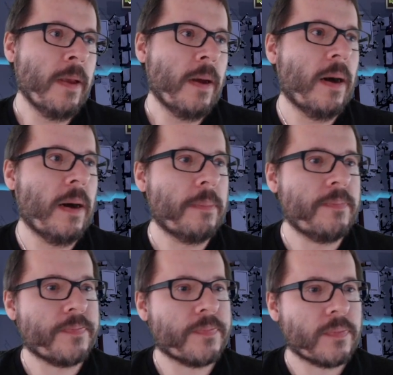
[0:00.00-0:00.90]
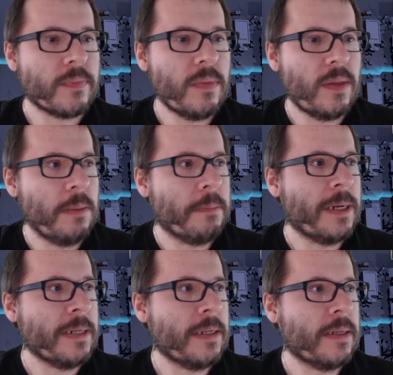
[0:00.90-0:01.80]

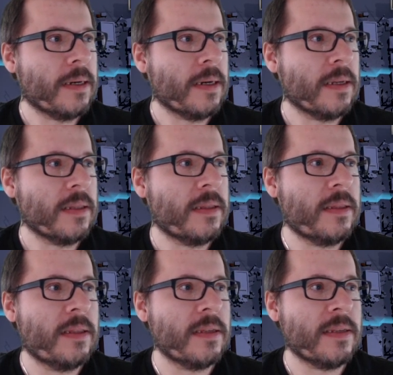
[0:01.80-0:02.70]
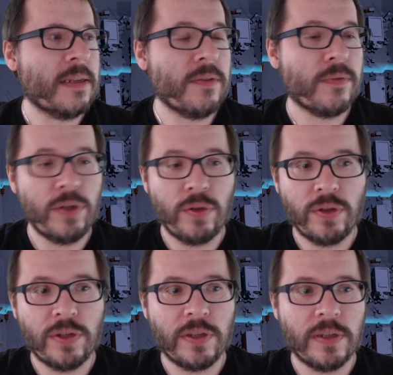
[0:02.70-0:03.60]
But the set of
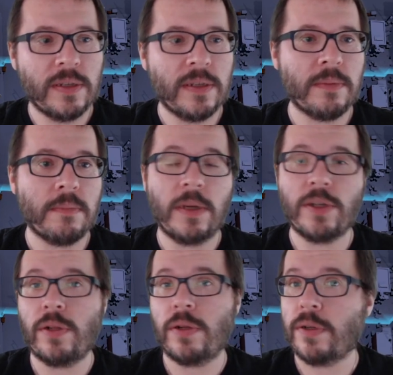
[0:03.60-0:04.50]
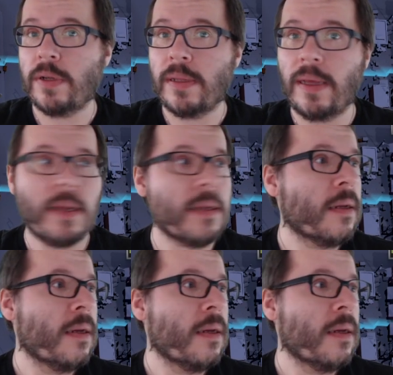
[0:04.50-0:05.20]
resources is much larger than that.